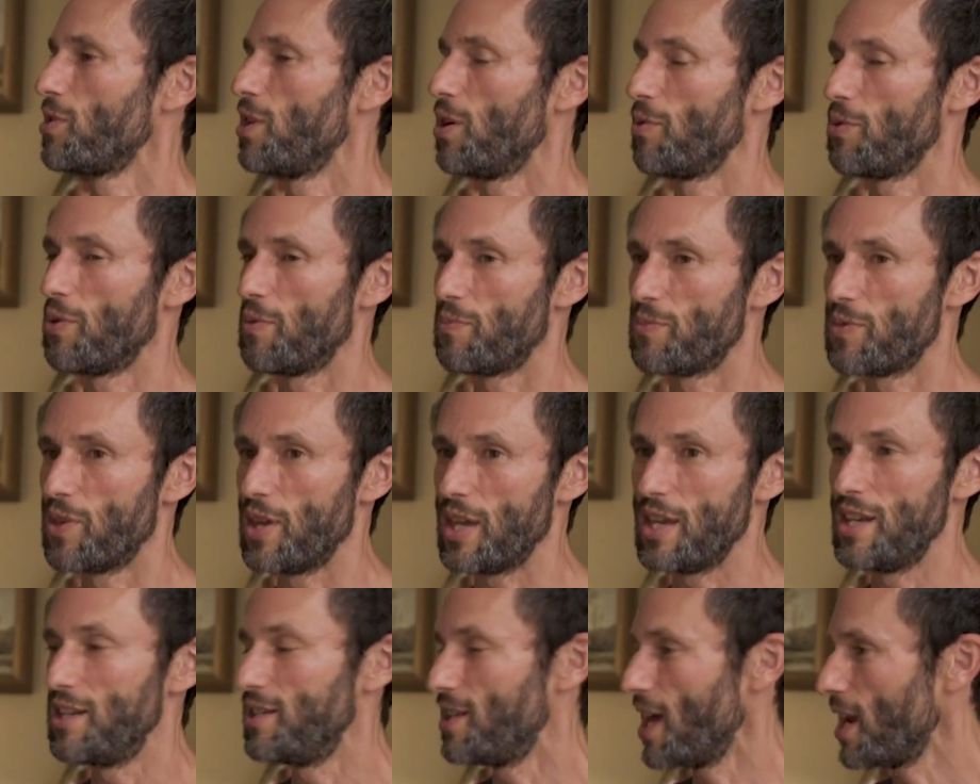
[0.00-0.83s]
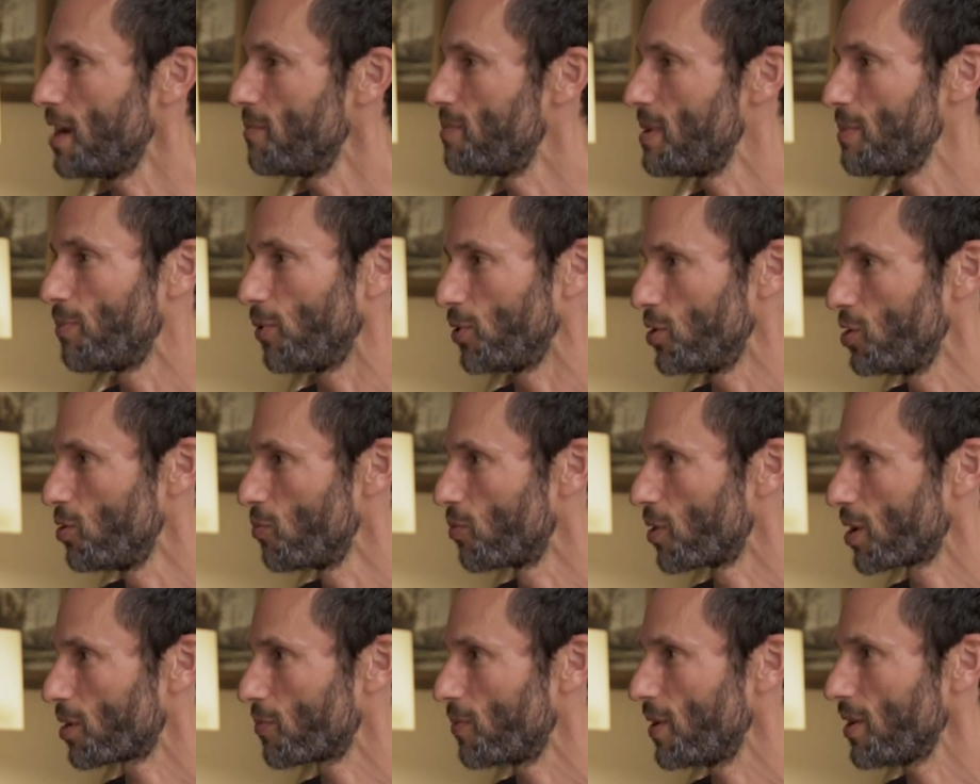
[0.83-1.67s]
you know, the, the indebted people
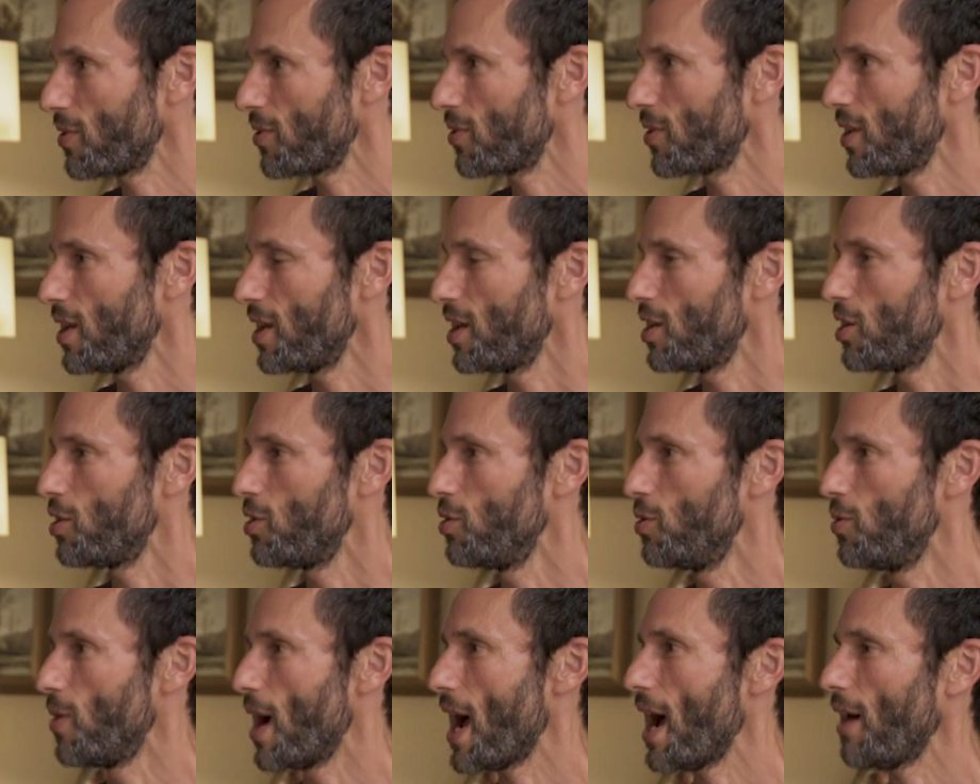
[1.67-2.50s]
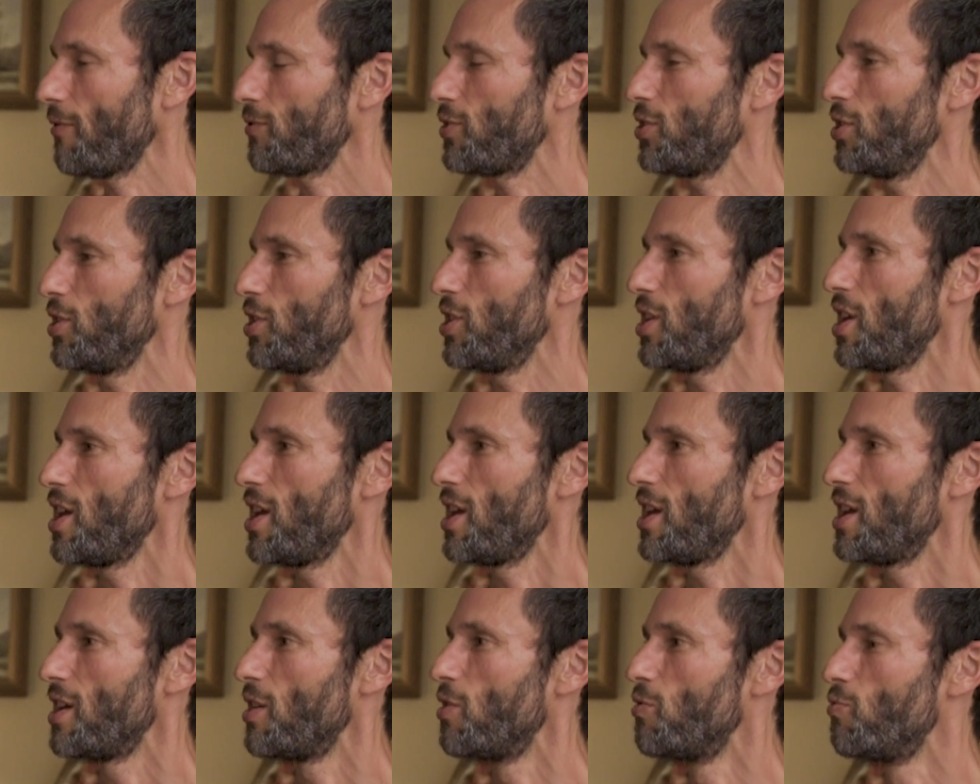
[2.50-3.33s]
you work with who have
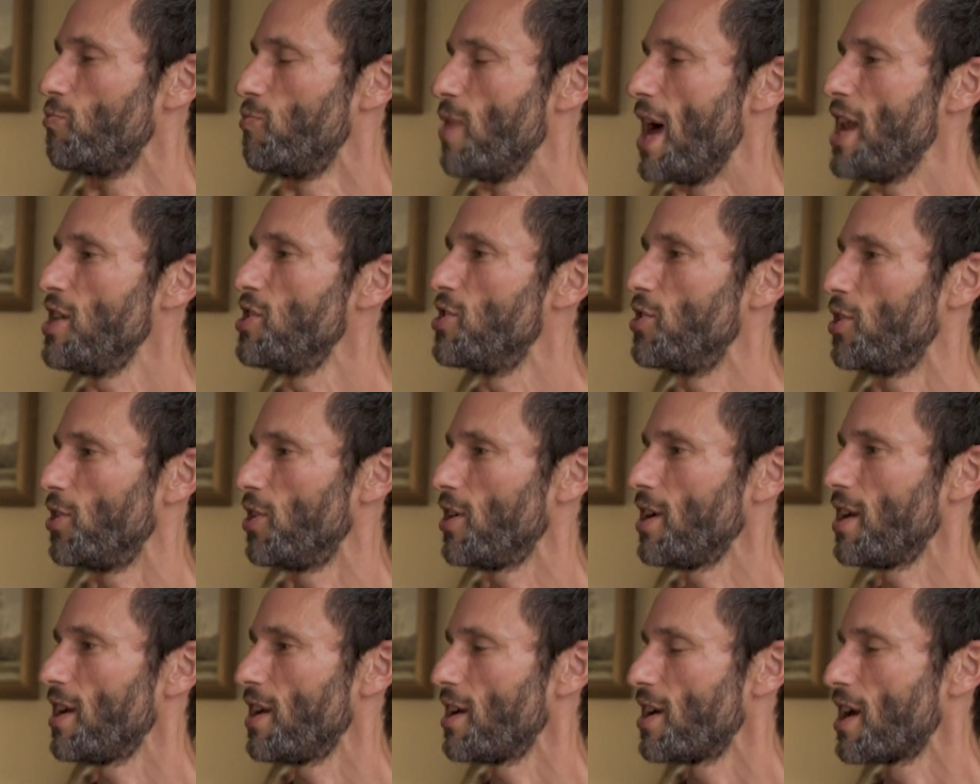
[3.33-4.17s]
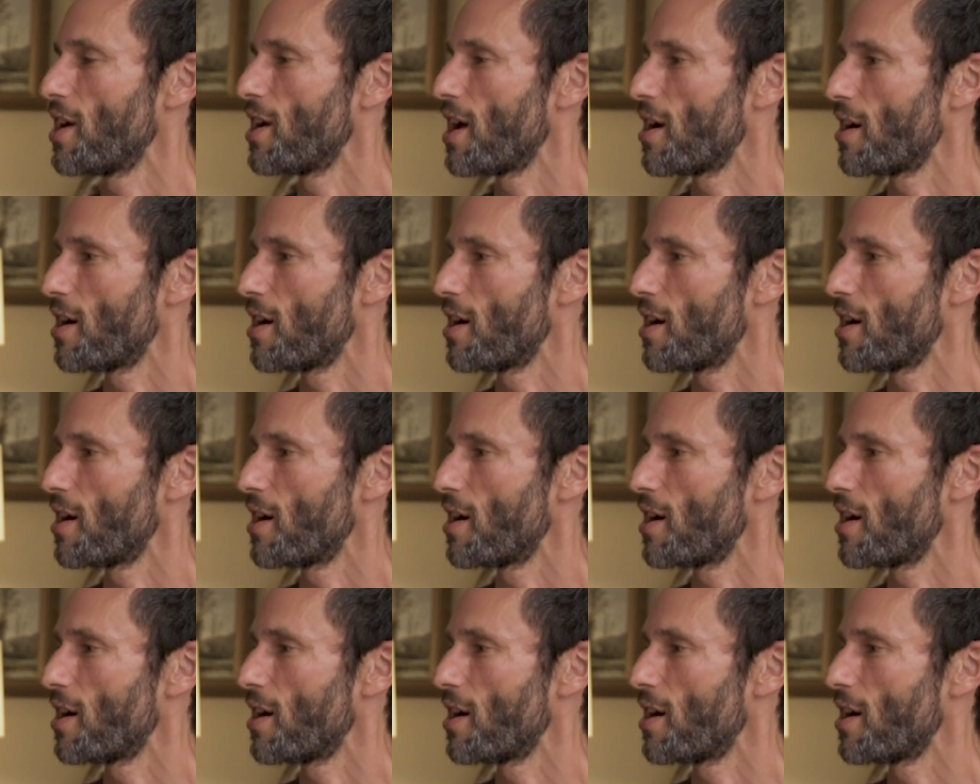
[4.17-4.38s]
to render